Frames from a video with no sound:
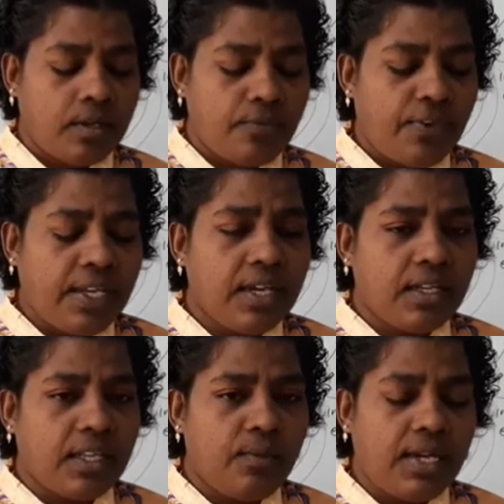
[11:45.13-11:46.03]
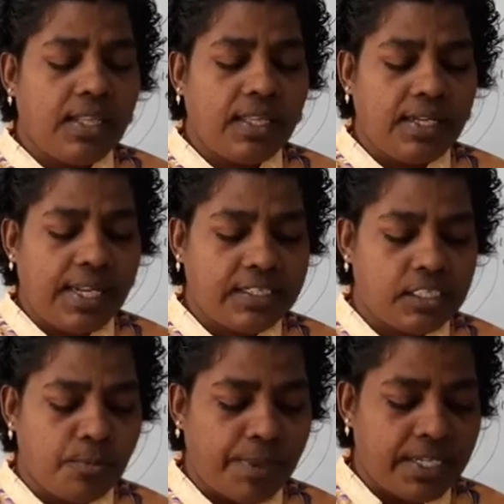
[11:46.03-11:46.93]
figure given in the
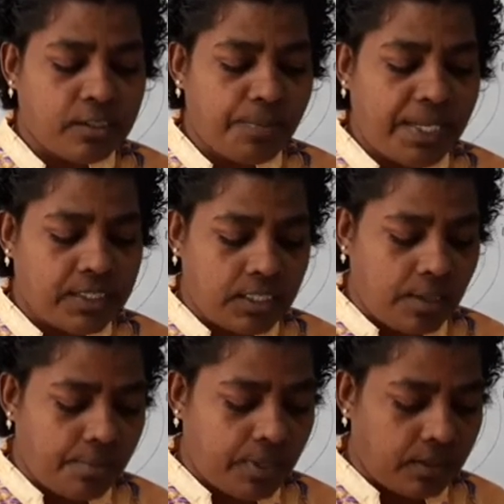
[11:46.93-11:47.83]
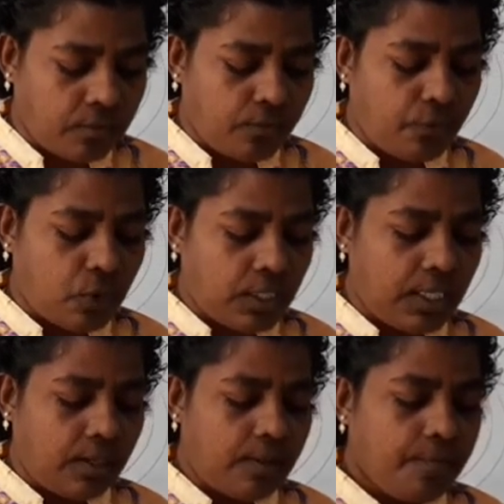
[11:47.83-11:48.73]
next page, page number
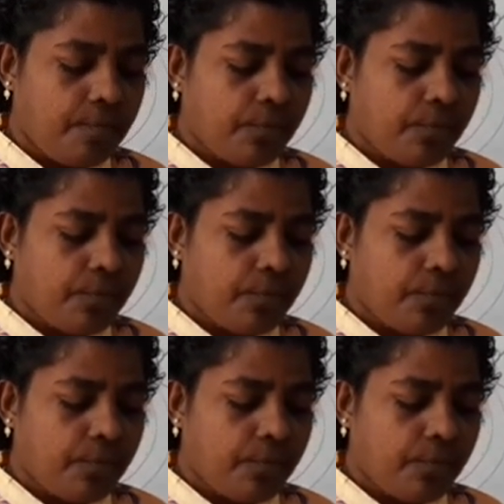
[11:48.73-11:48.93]
14.